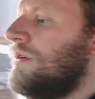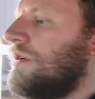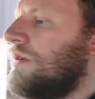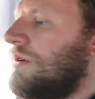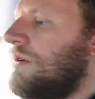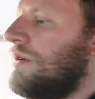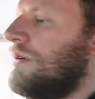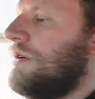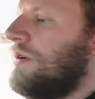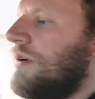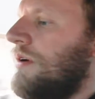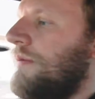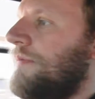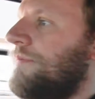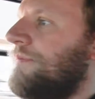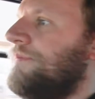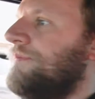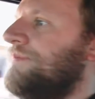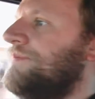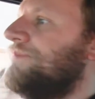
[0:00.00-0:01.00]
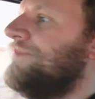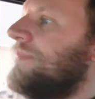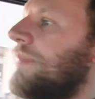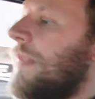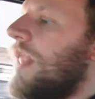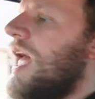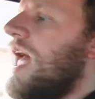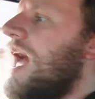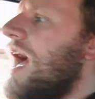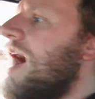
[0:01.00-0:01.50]
Oh, that's perfect.
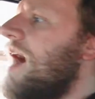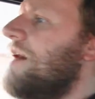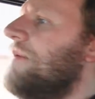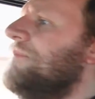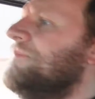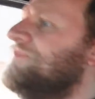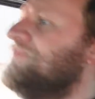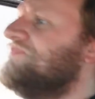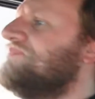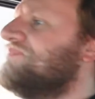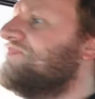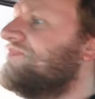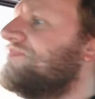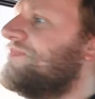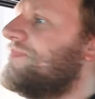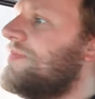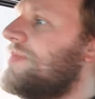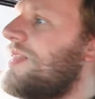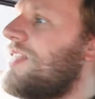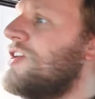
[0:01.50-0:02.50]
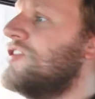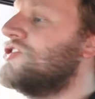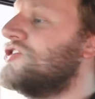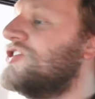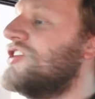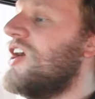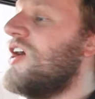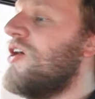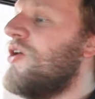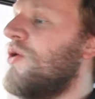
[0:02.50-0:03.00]
Now it's time to explain it.
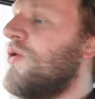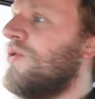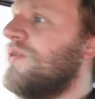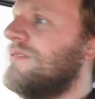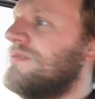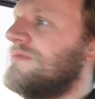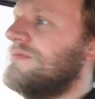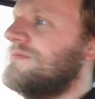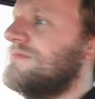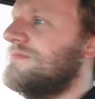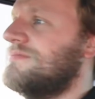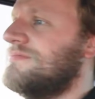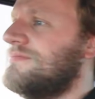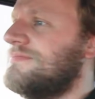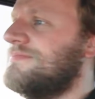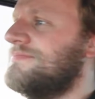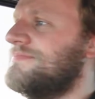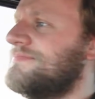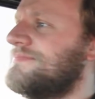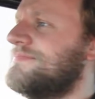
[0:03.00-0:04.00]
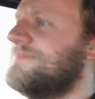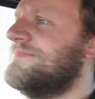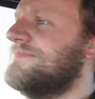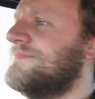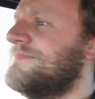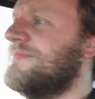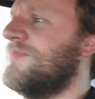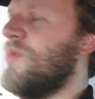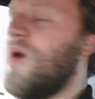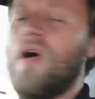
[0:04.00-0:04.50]
So,
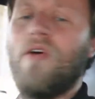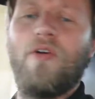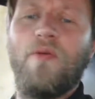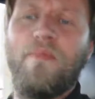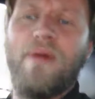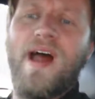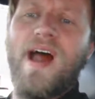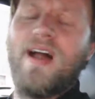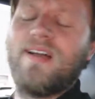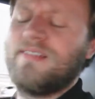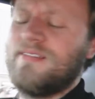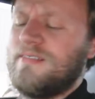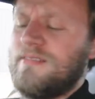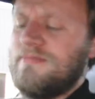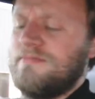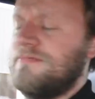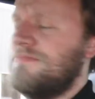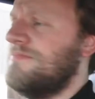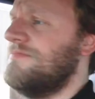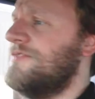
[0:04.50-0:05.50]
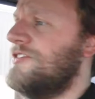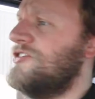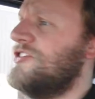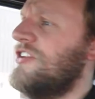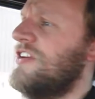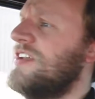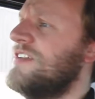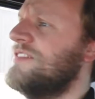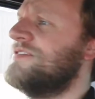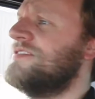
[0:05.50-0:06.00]
welcome back.
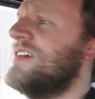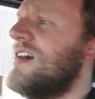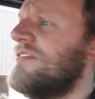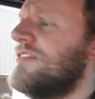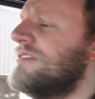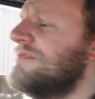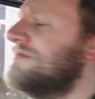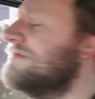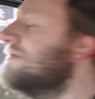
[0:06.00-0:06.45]
Journey of 7.